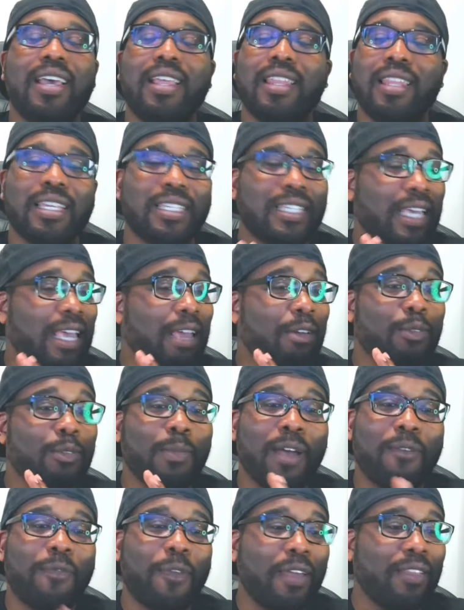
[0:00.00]
Listen, he was
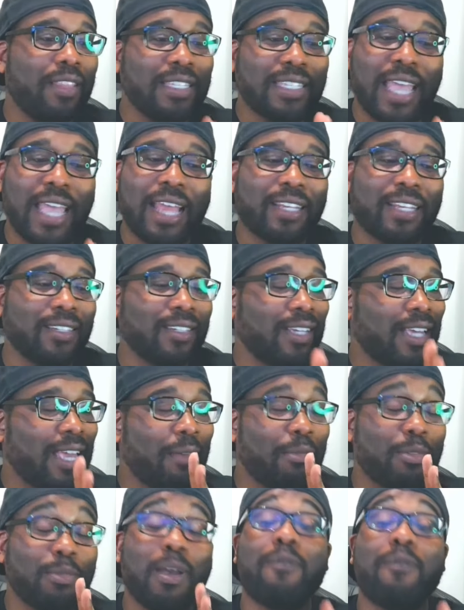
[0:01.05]
my favorite, this actor, he
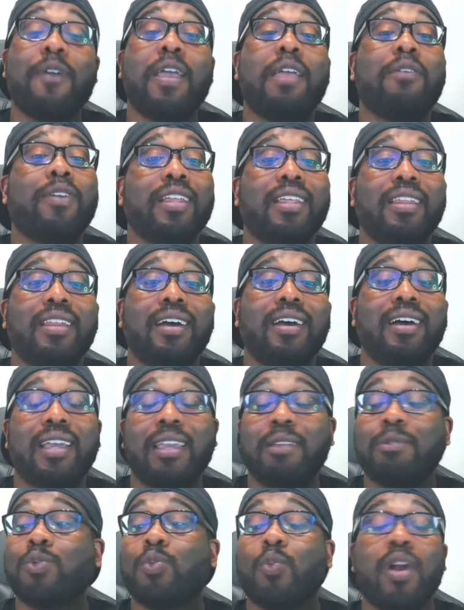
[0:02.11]
was my favorite in, he
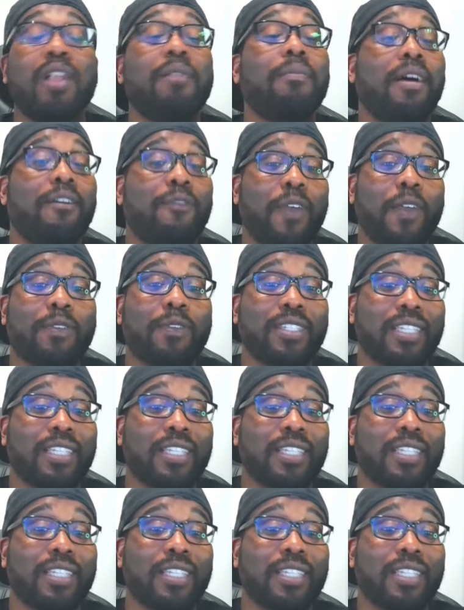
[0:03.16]
was one of my favorites